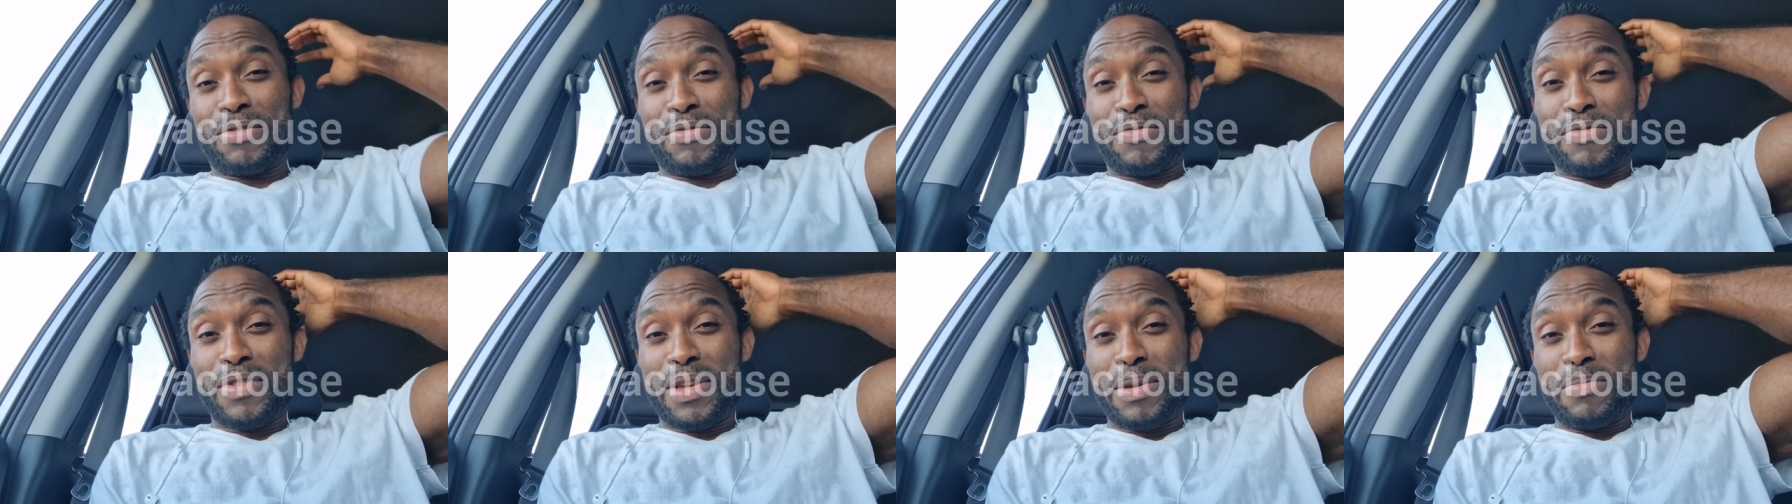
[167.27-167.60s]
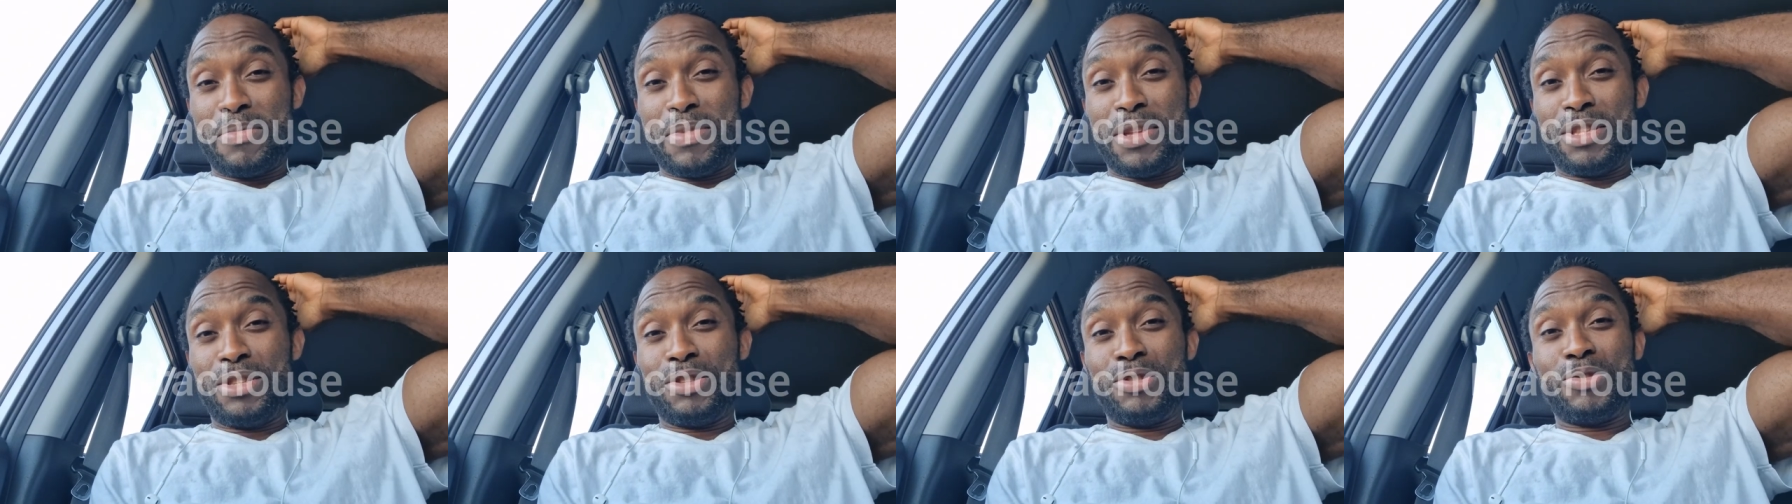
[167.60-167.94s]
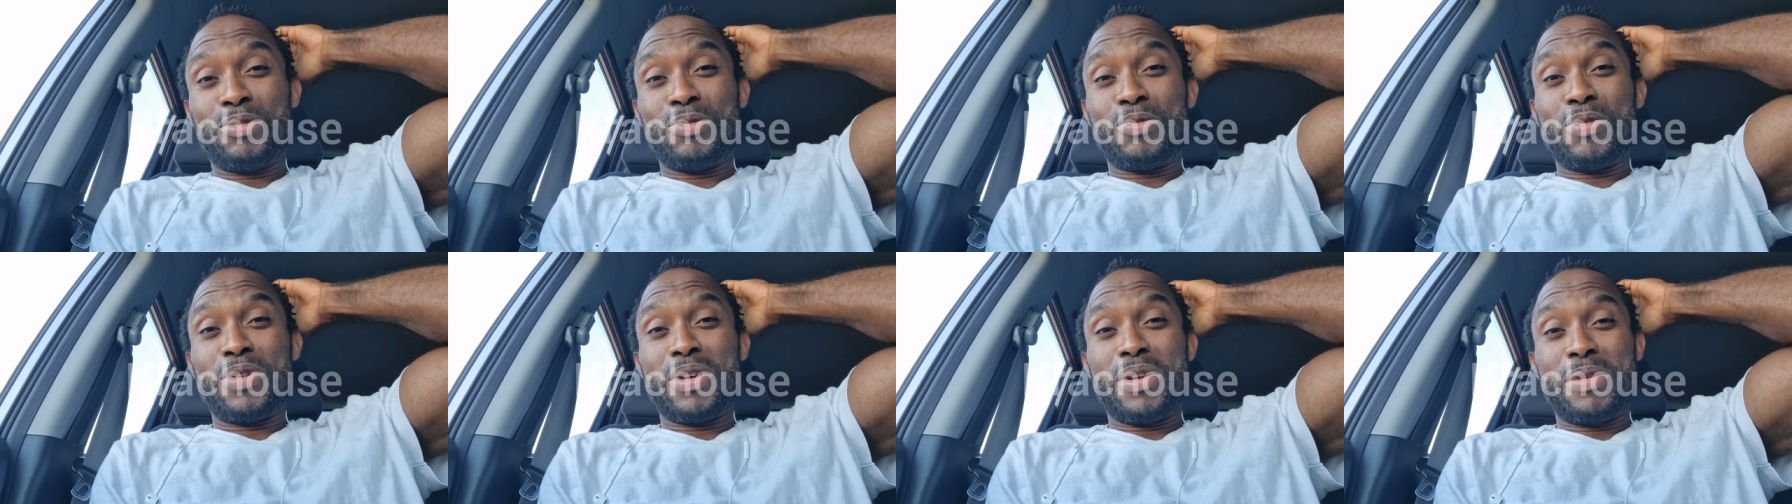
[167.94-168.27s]
of them
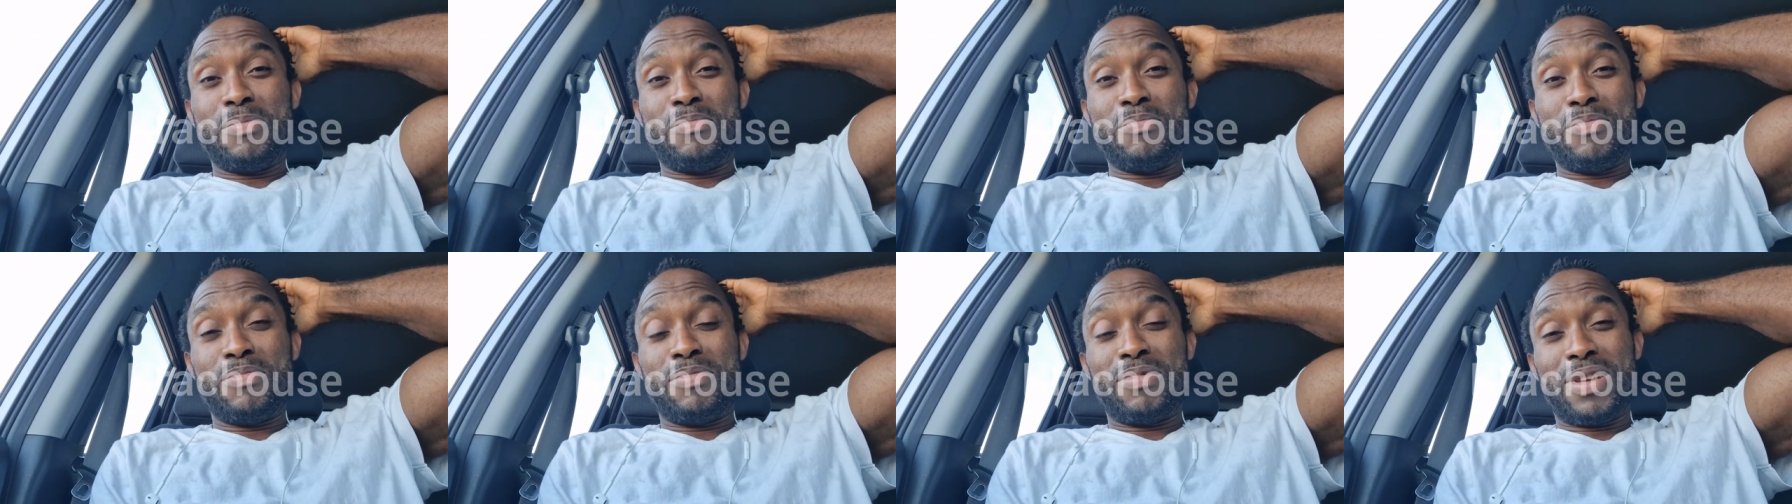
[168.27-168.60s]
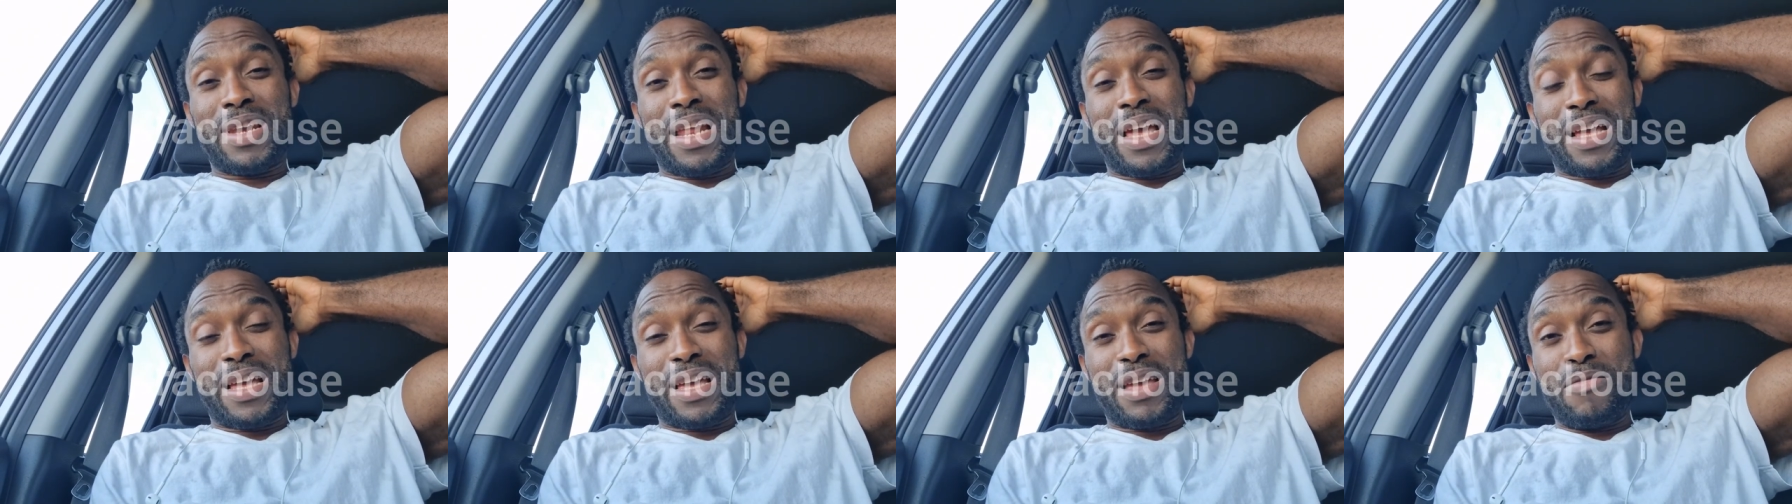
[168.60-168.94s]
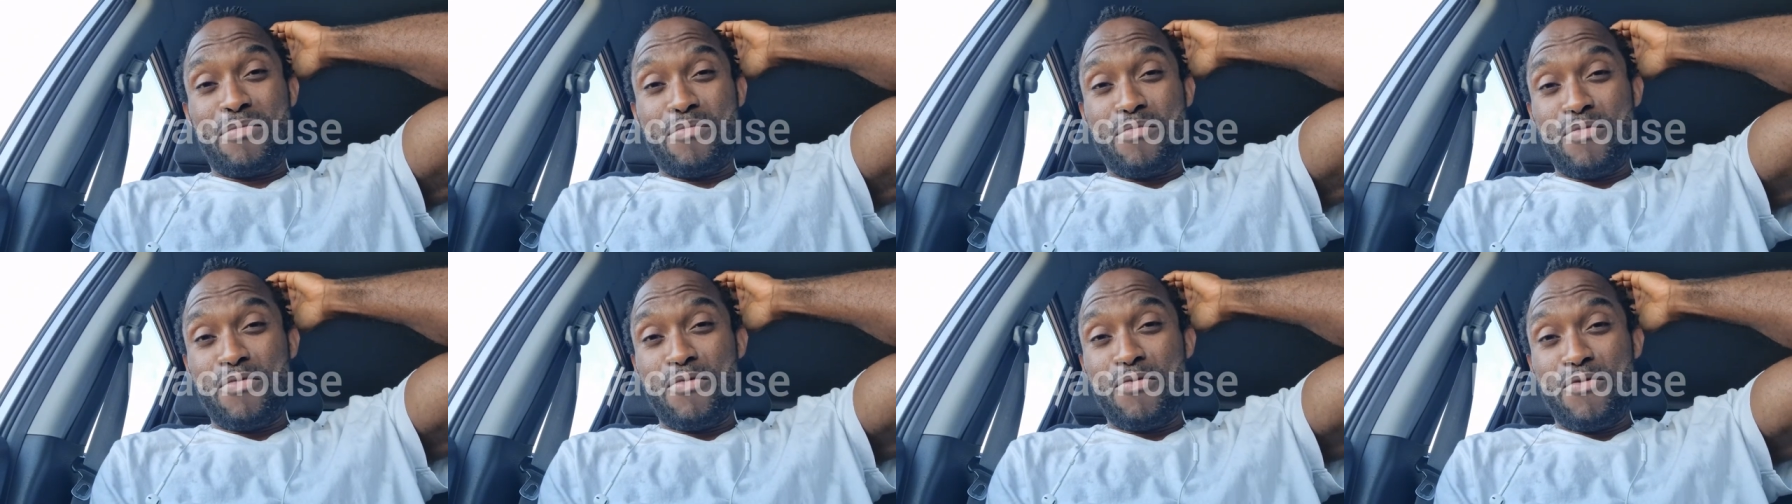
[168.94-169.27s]
into a like a
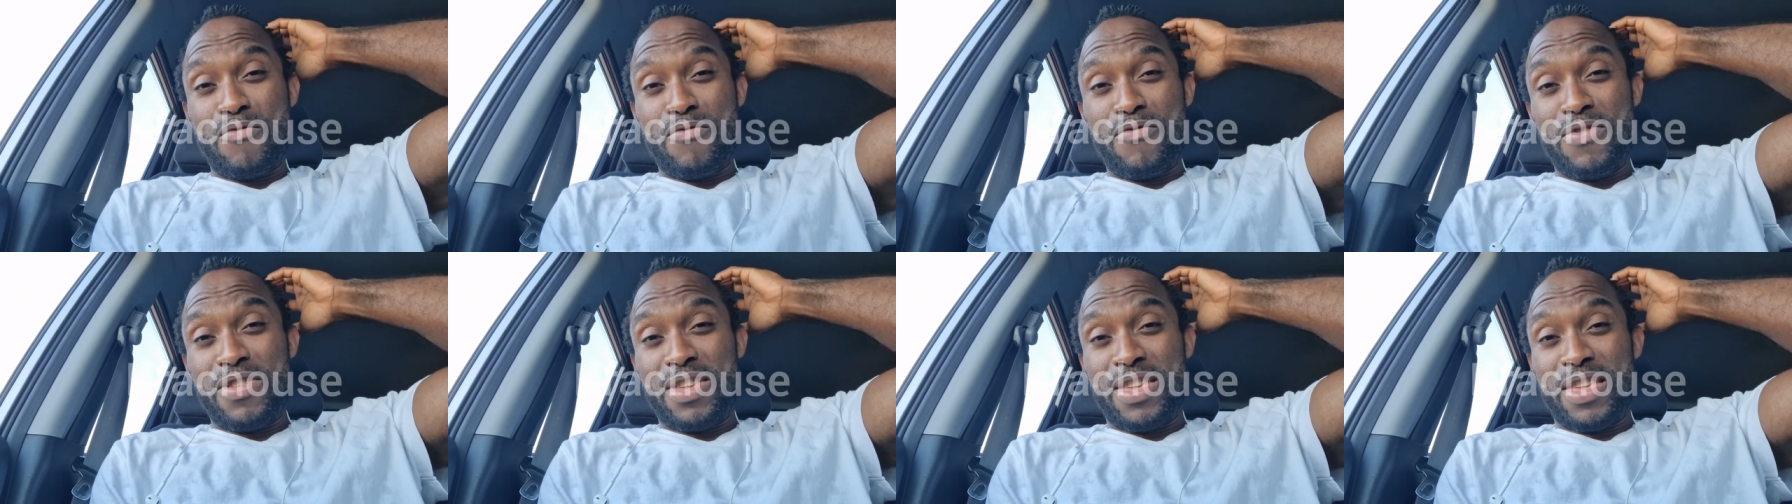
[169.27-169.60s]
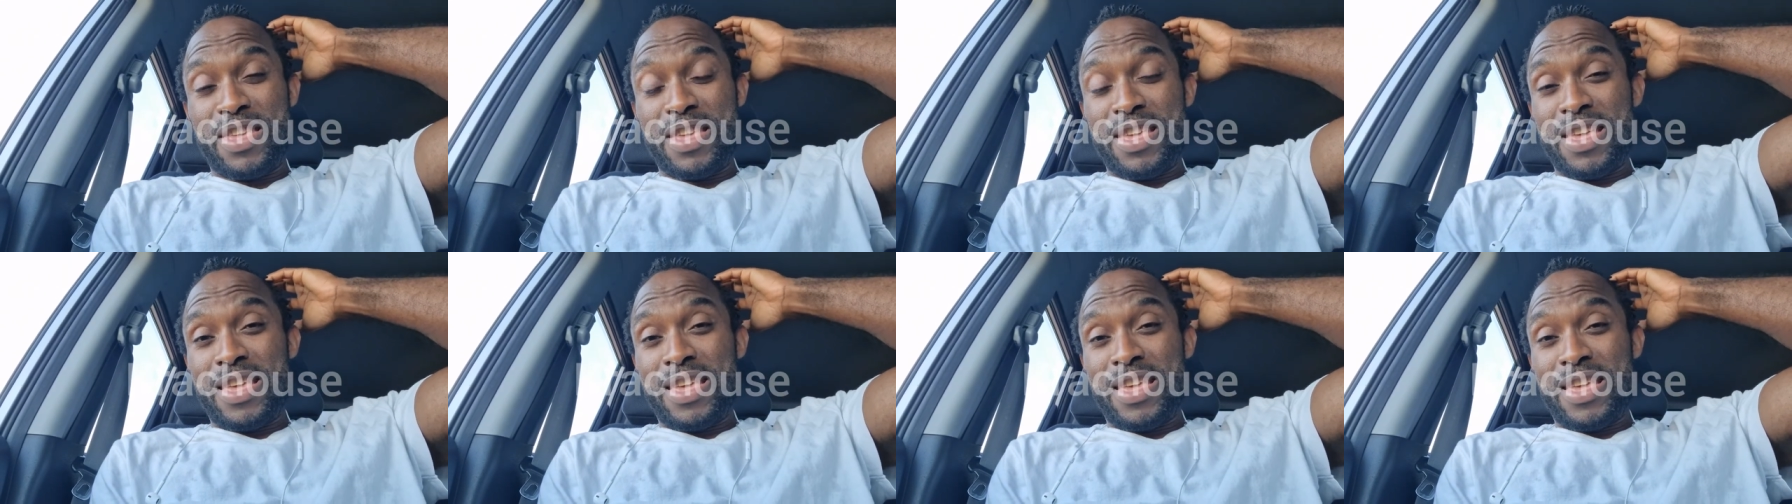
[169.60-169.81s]
movie.